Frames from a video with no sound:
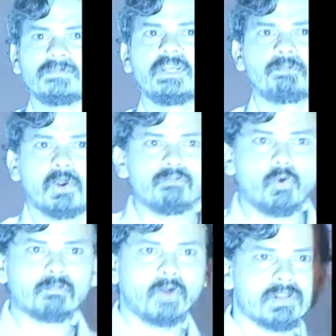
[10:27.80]
deploy
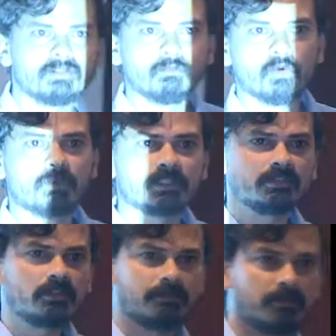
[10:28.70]
more models, more
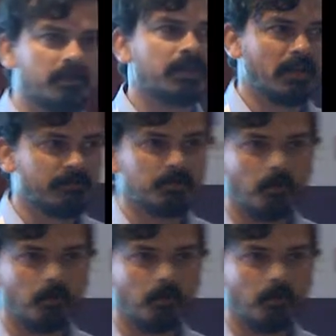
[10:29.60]
versions of every, every